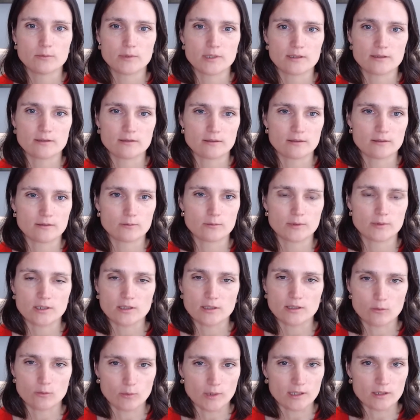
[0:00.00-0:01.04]
With
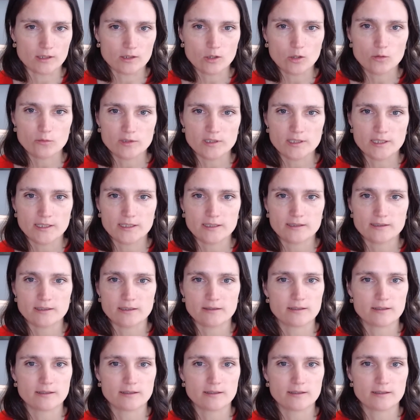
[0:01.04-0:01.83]
when COVID hit,